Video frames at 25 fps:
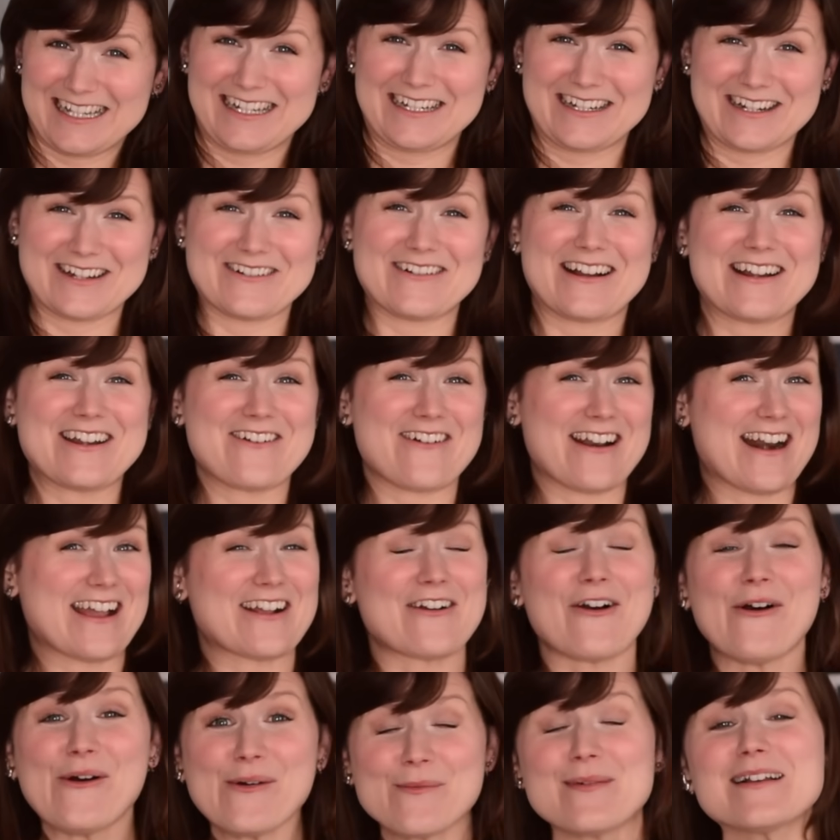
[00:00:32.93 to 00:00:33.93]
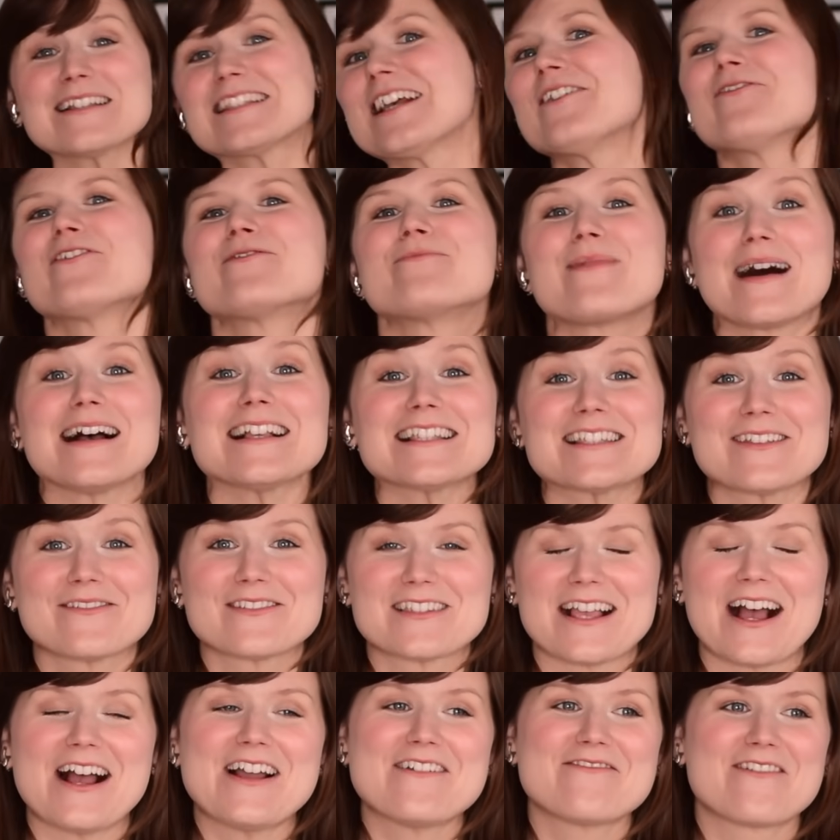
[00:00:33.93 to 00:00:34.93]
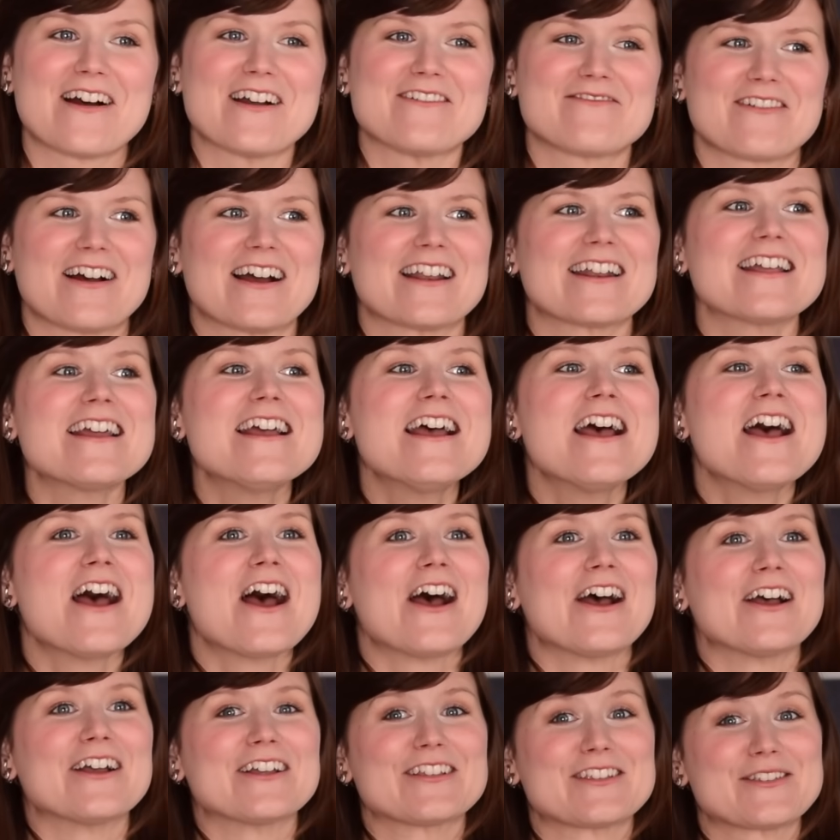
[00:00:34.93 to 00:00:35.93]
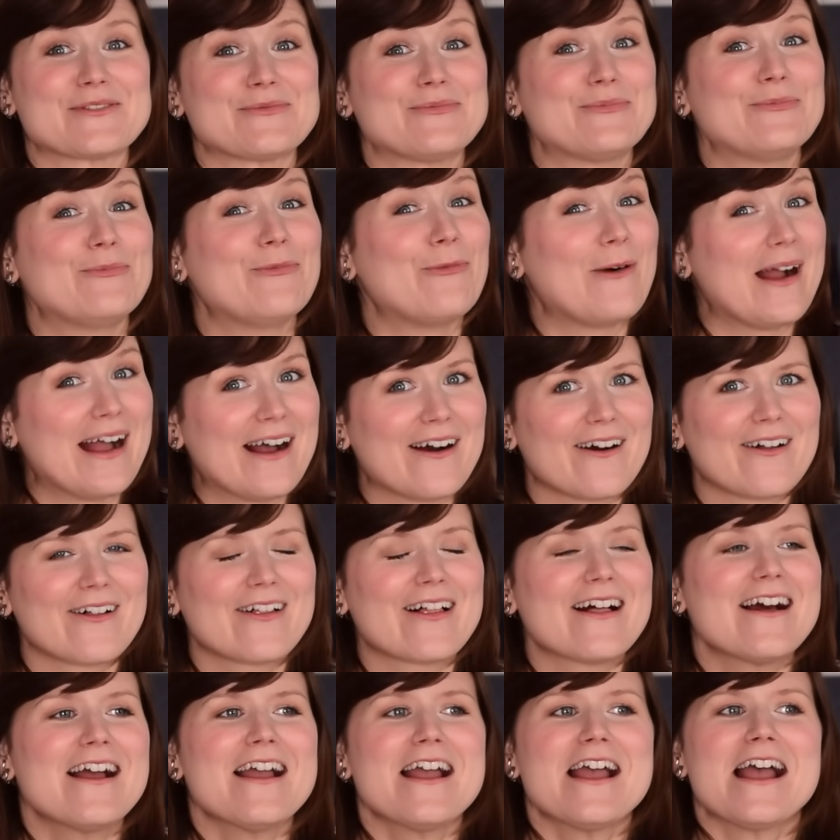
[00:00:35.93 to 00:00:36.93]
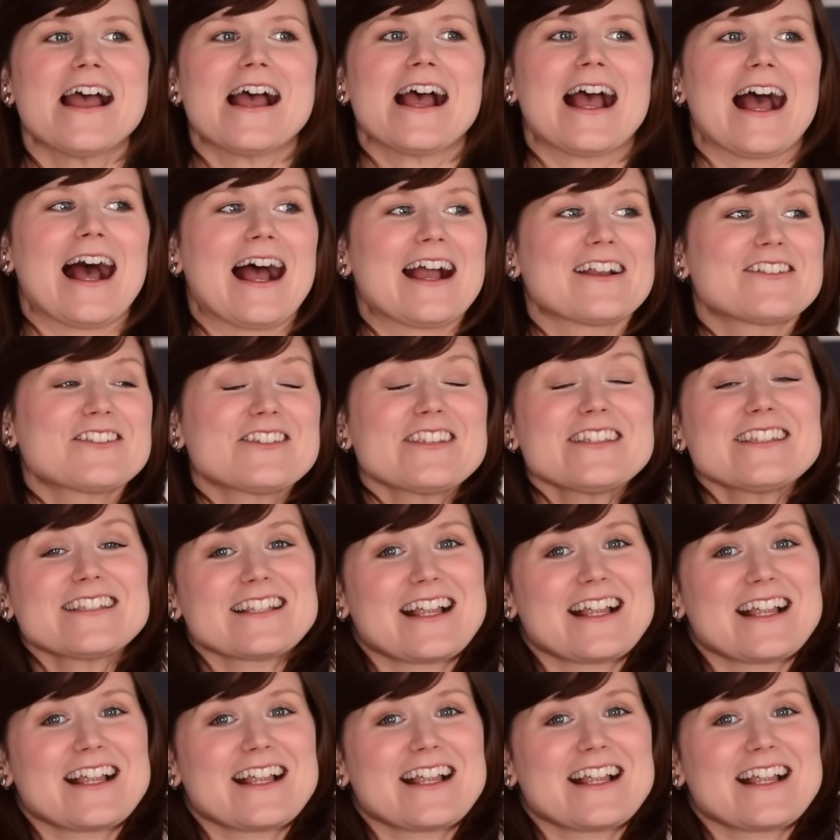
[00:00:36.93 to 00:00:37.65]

I know, and I call myself a massive sci-fi fan as well. I've